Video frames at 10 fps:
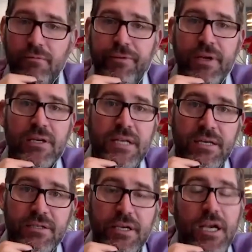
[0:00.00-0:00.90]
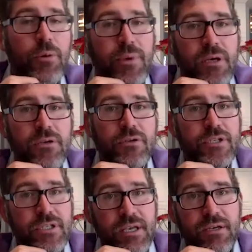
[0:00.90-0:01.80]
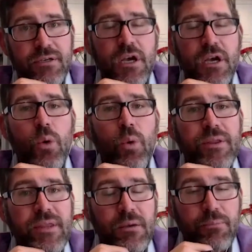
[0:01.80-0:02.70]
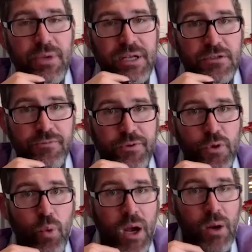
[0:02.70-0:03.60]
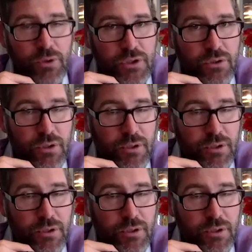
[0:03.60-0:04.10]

Fantastic. Help me understand what that means for you. Why would you?